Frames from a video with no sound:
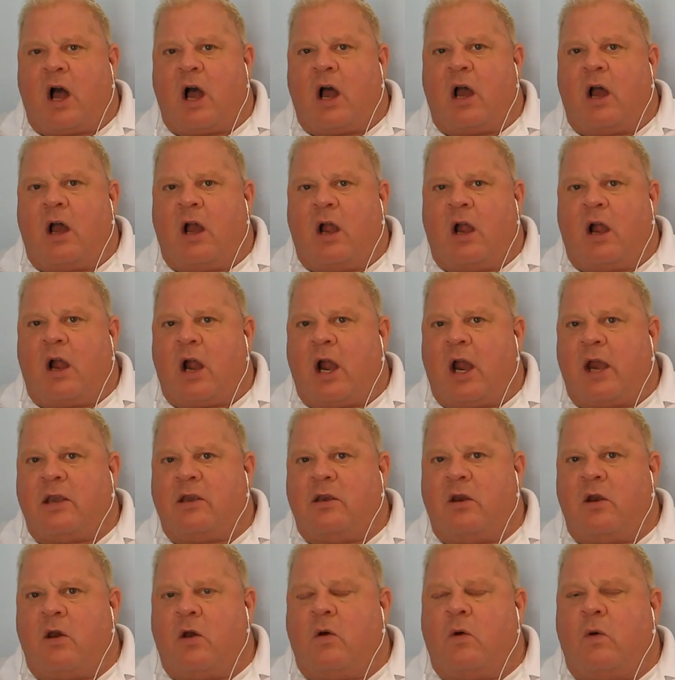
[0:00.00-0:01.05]
I
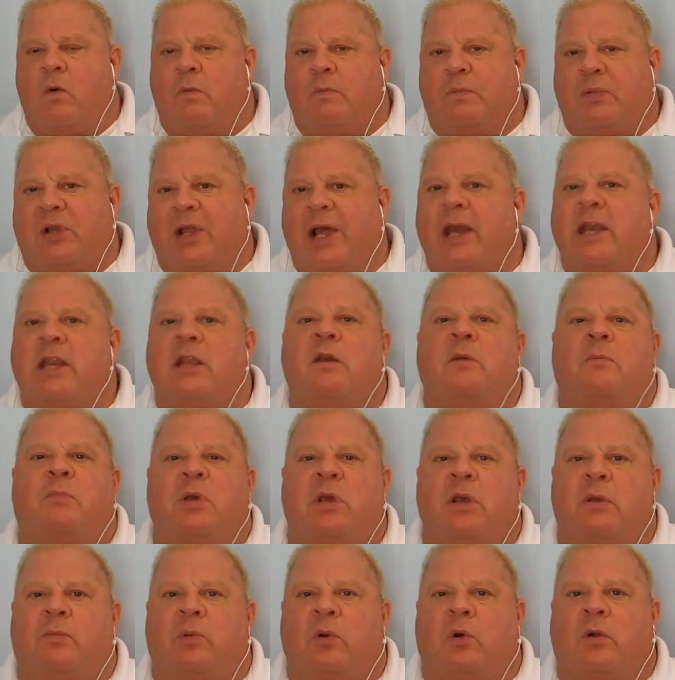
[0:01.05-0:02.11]
know plenty of
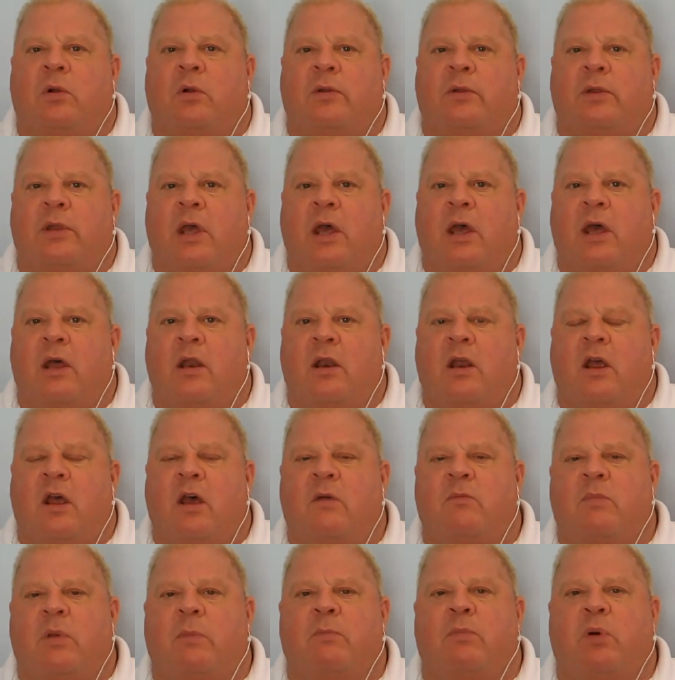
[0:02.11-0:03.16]
people that
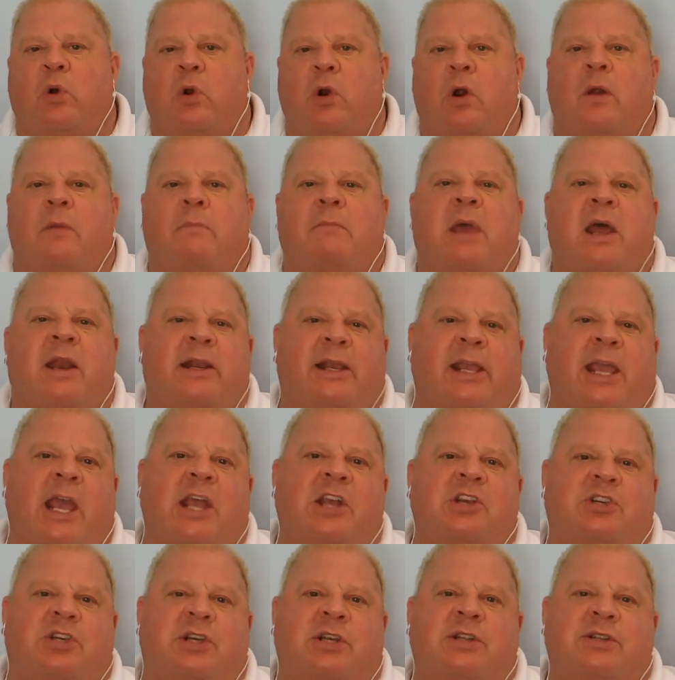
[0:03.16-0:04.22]
have been put on
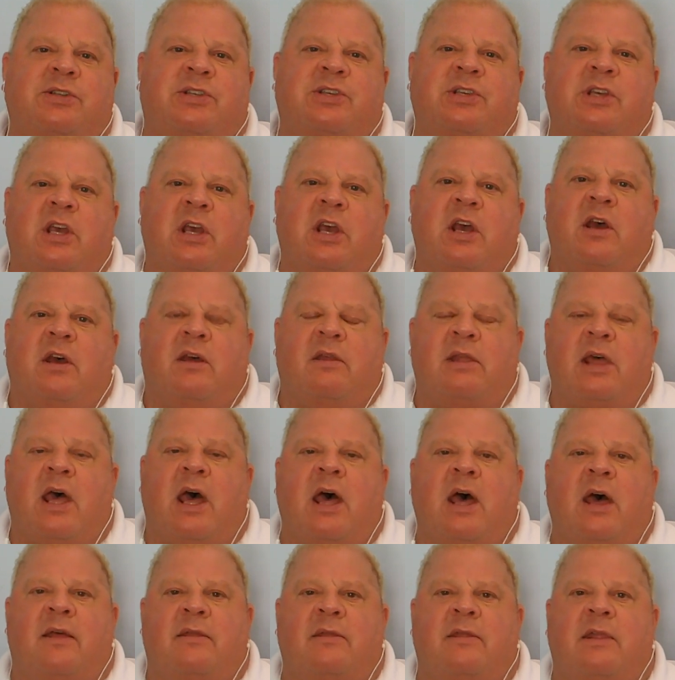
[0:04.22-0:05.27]
medications
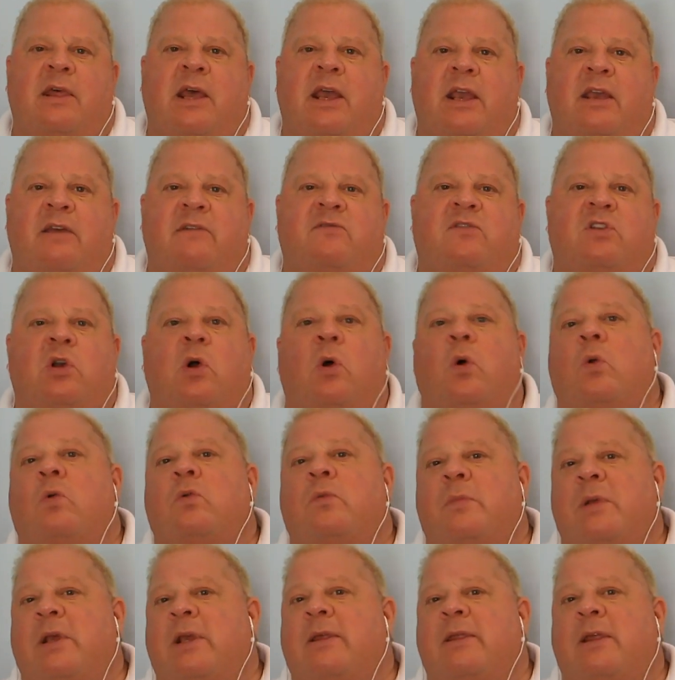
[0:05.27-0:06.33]
that they've
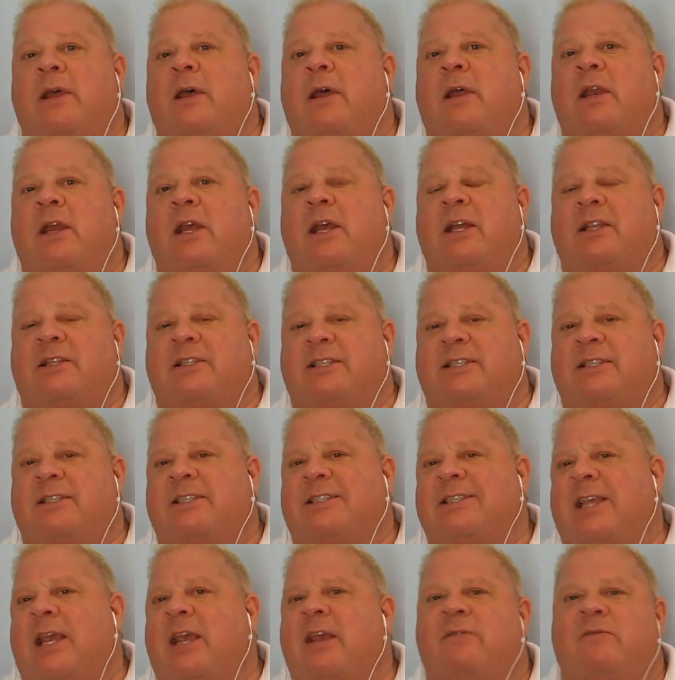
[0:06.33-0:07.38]
told me that it's
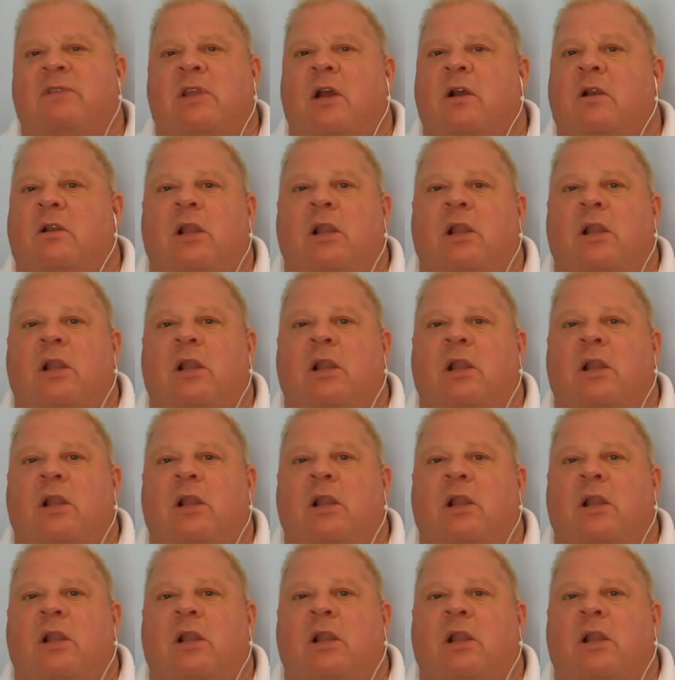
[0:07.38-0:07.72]
saved their